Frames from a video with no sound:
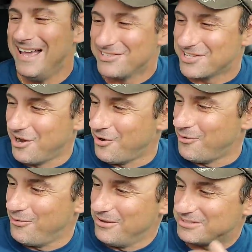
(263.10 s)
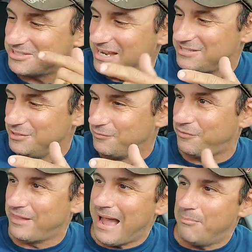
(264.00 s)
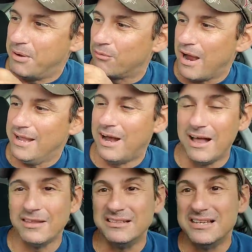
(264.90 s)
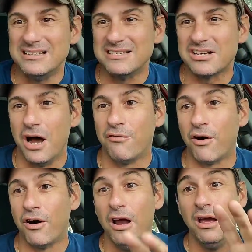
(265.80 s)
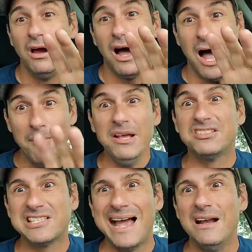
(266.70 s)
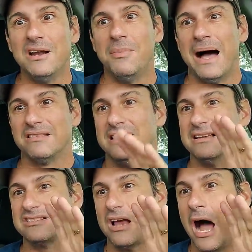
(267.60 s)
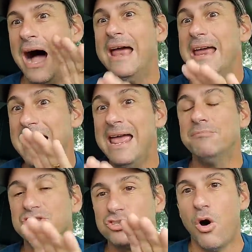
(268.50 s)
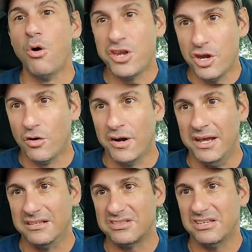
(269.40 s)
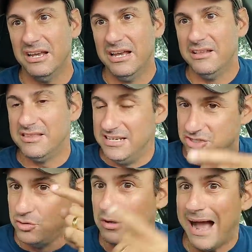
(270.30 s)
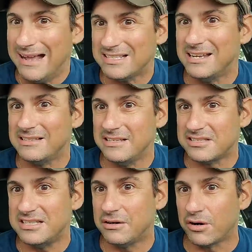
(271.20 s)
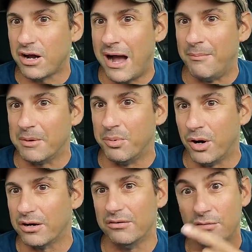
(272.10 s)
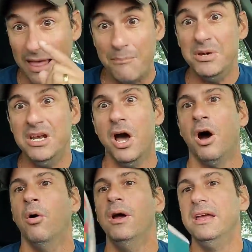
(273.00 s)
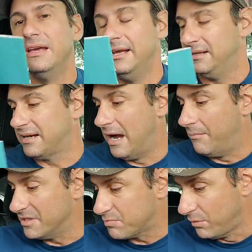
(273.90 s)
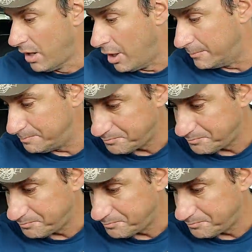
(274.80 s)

So stay tuned for that. But Ryan Ottley did this cover. I'm excited about this. I am so curious. Did you guys get this secret comic book? Let me know in the comments below.